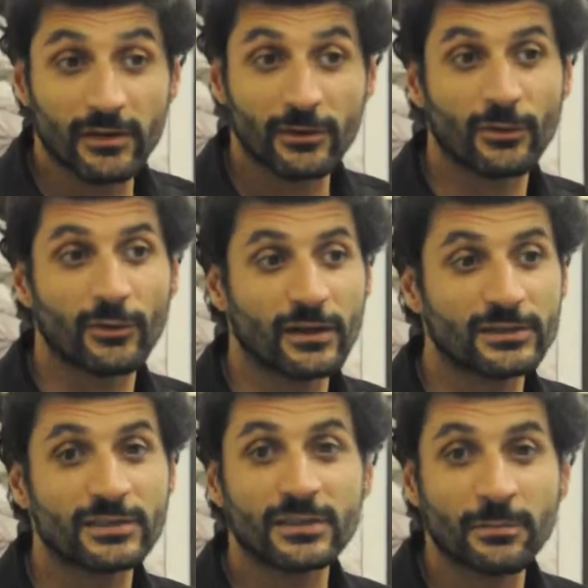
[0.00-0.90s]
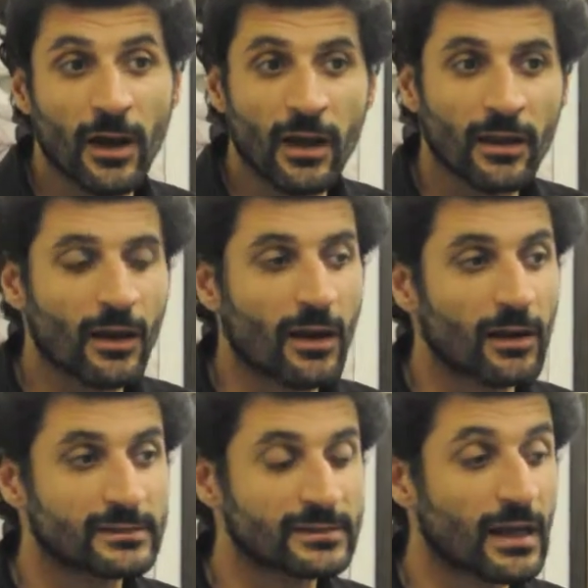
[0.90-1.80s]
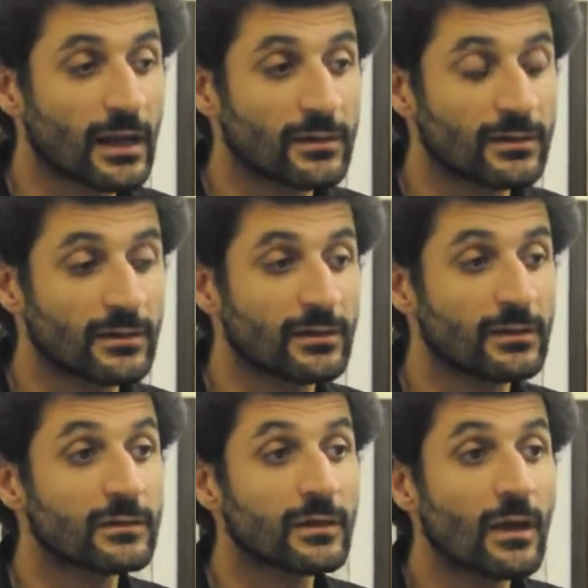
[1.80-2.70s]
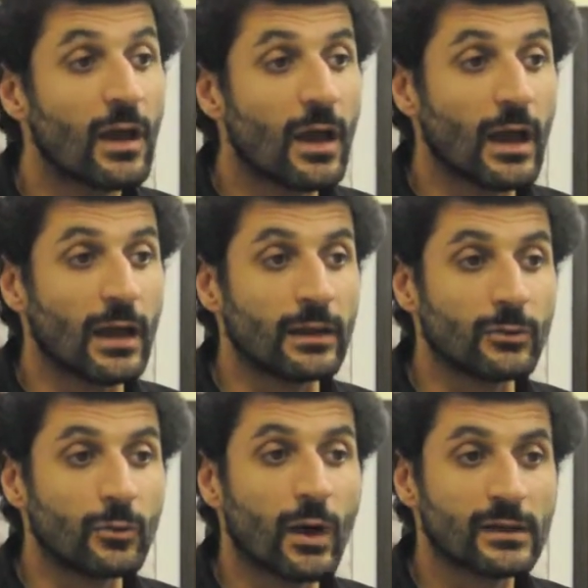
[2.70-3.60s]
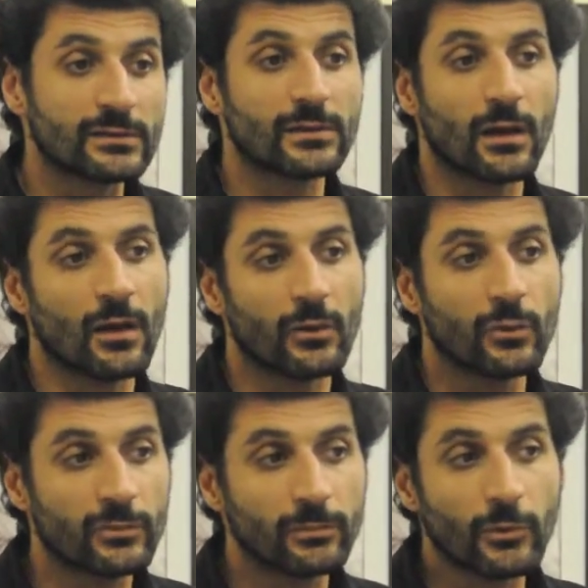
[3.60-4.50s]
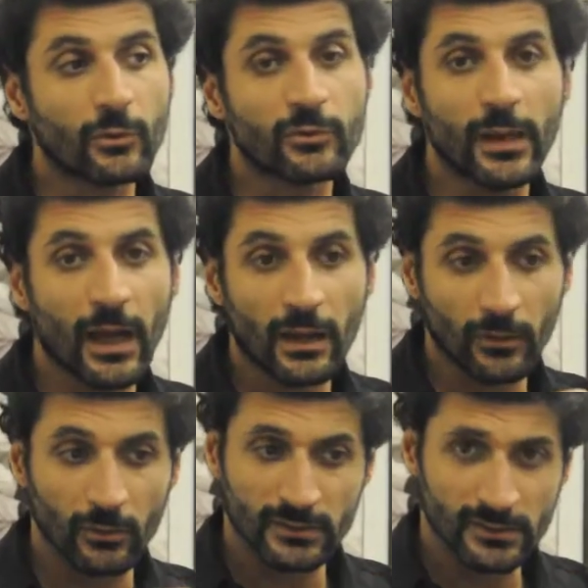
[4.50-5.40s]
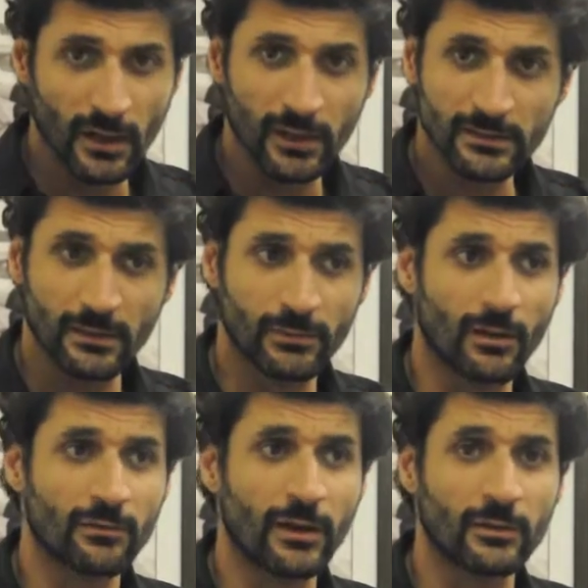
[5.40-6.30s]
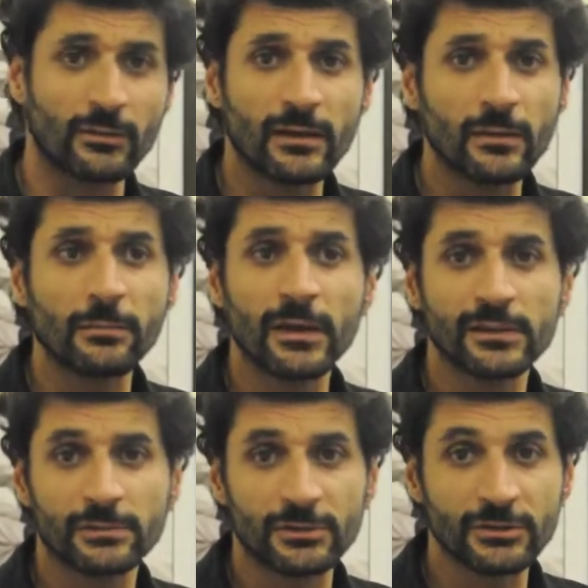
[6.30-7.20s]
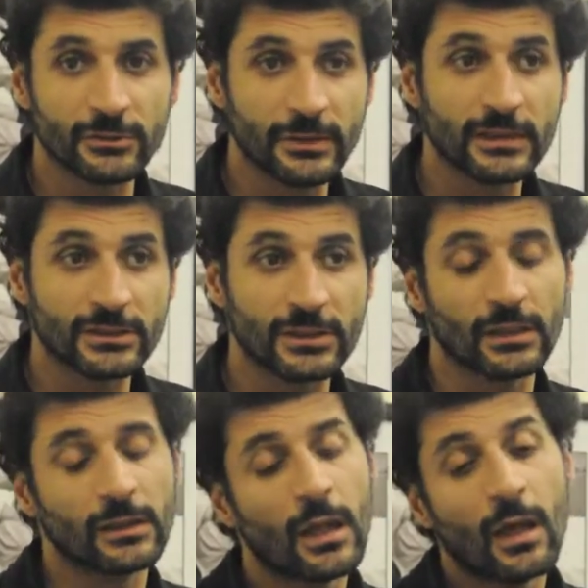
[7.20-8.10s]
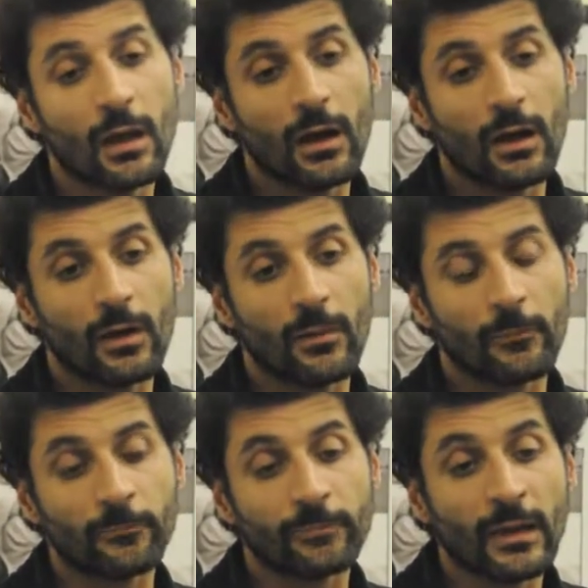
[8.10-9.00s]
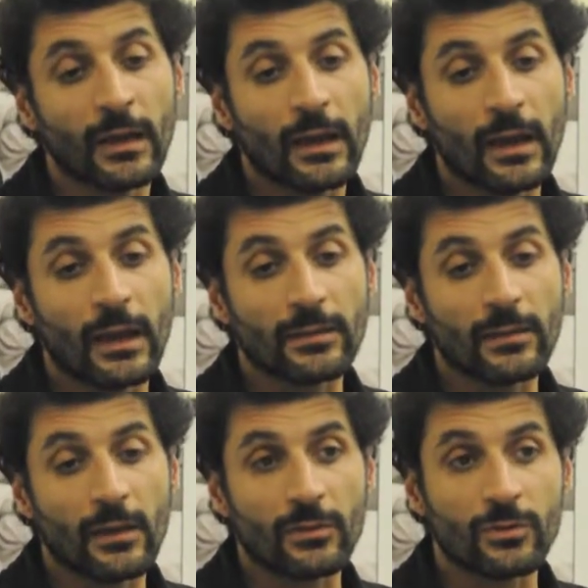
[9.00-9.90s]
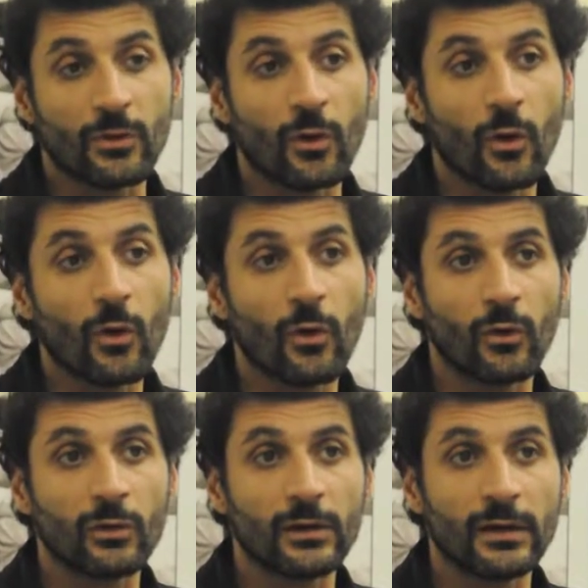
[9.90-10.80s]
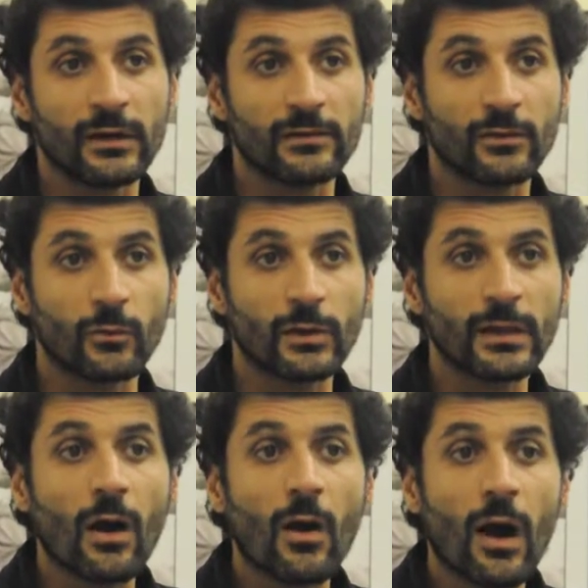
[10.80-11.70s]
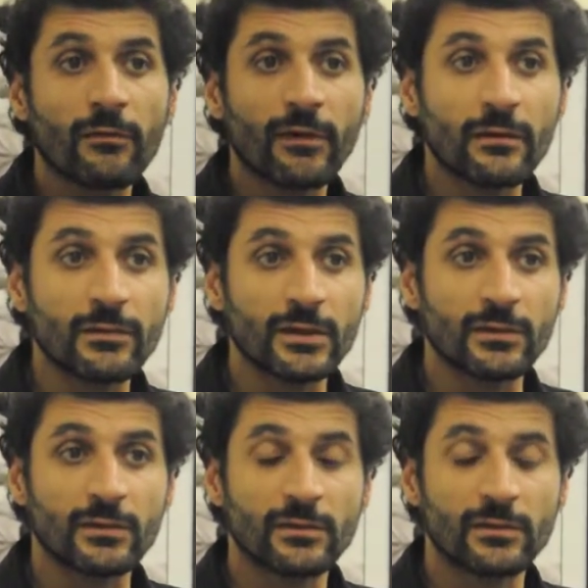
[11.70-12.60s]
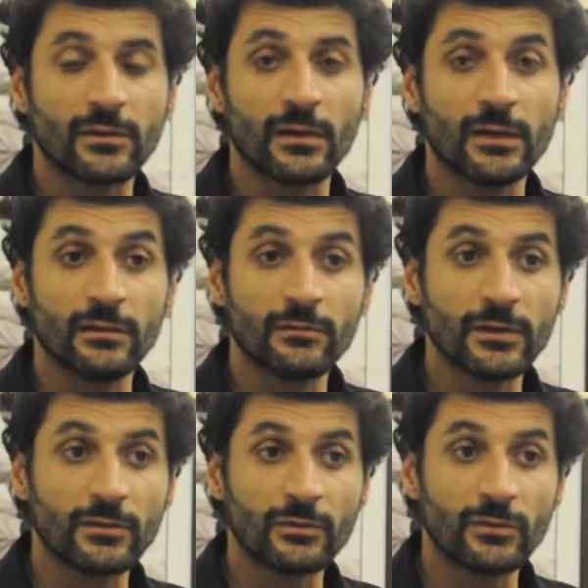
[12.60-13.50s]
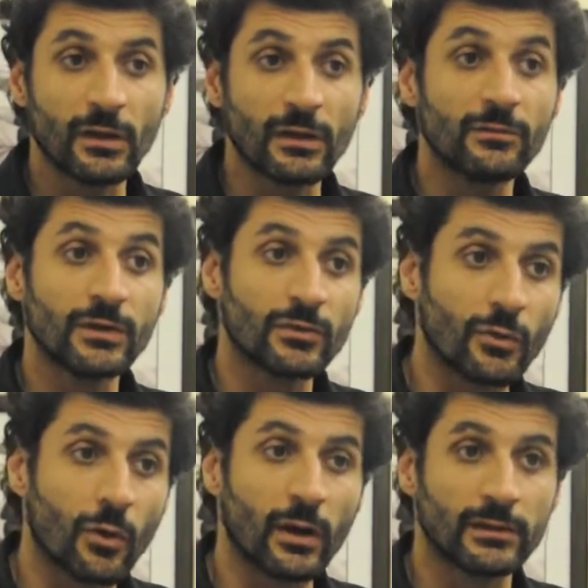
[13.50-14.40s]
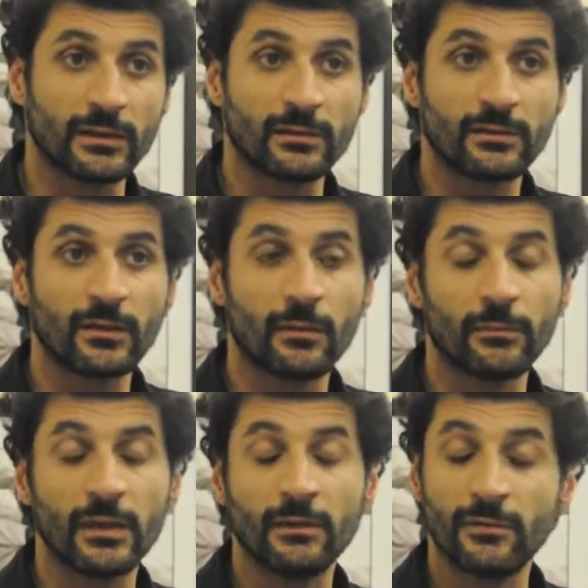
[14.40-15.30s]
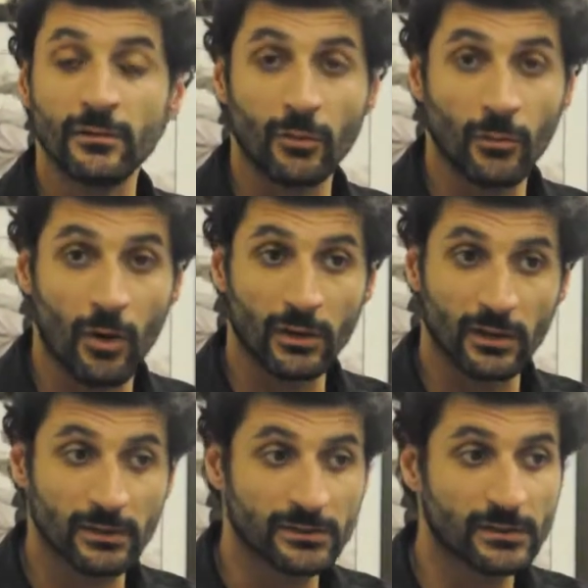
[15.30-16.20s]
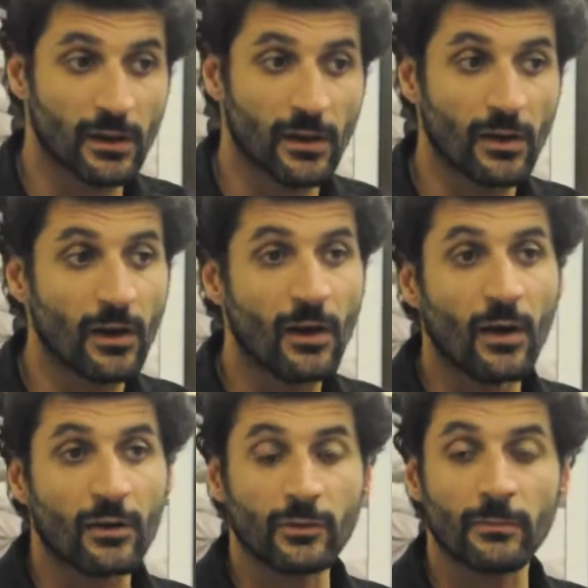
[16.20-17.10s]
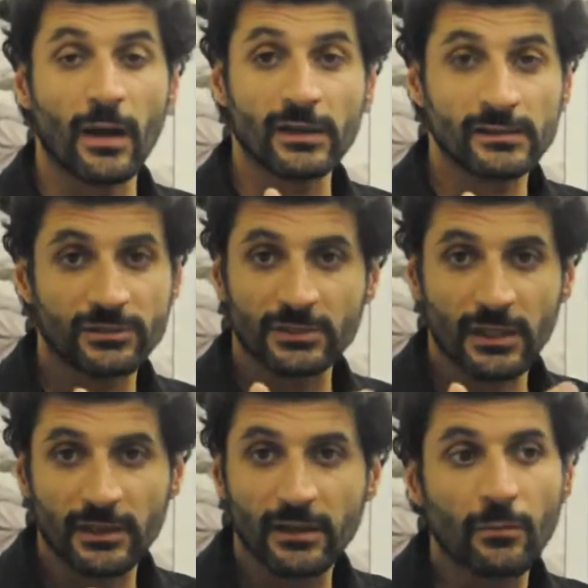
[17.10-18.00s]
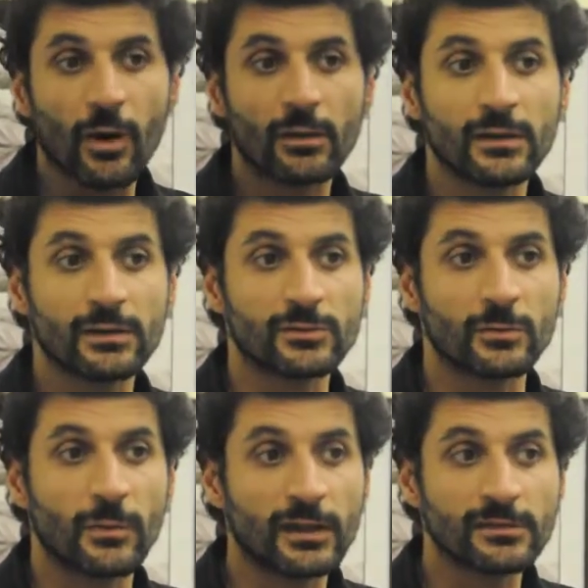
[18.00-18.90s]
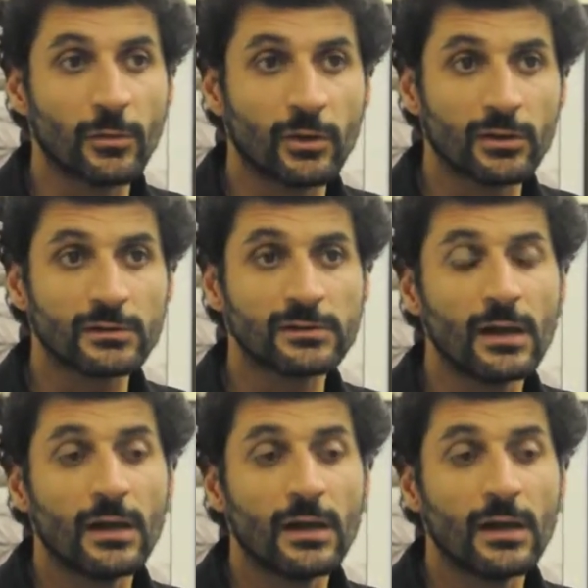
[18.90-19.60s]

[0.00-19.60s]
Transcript: senior HHMI scientist and who was uh, who's who's behind all this concept of endothelium-based regeneration. Um, and uh, the goal is so we now have evidence in vit in vitro and in some in vivo models, uh, so mice genetic models or mice models,